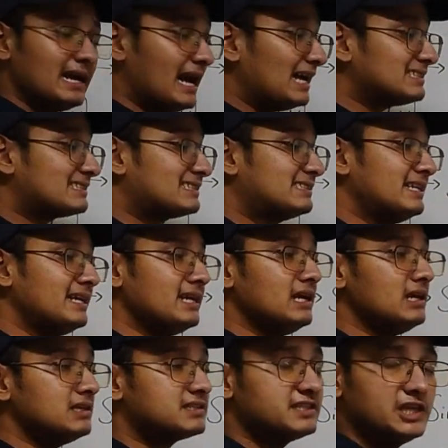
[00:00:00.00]
a
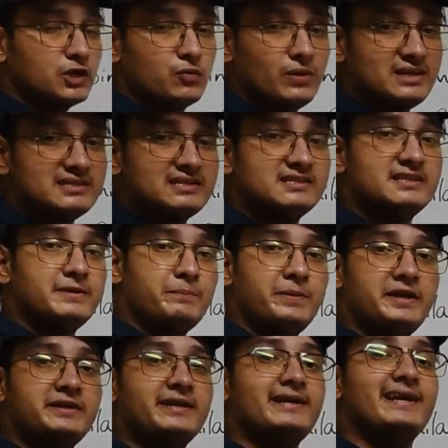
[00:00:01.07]
single sequence is
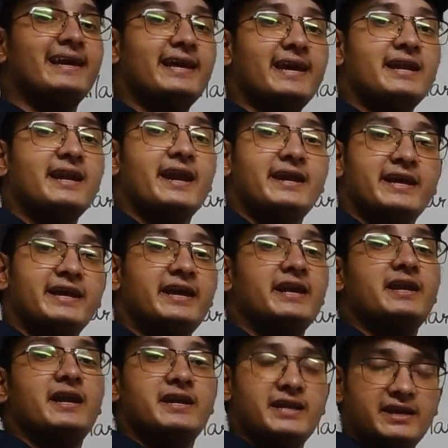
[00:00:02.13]
repeated again and
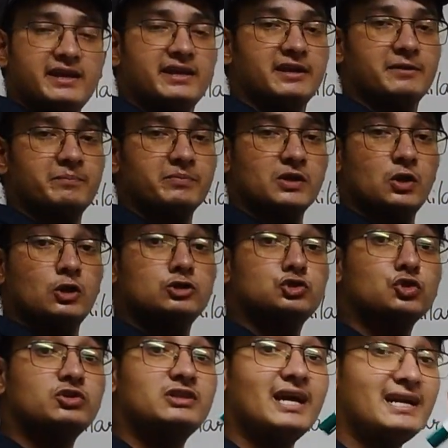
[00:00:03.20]
again and again.
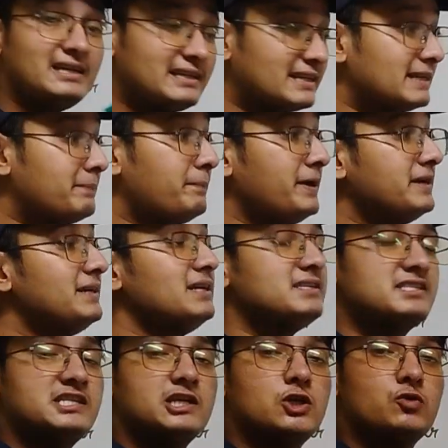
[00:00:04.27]
So that repeated
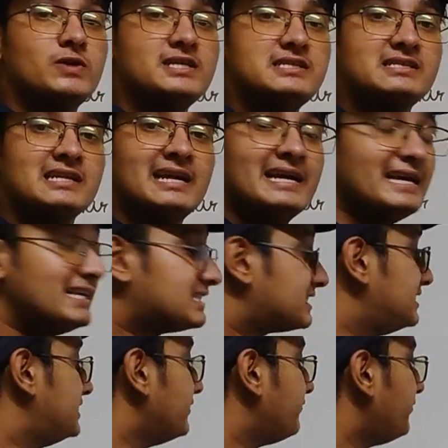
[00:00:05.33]
sequence
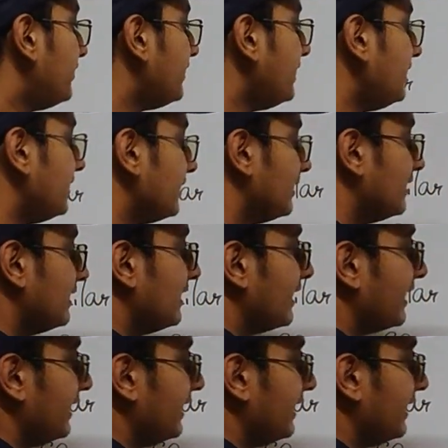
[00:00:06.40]
is different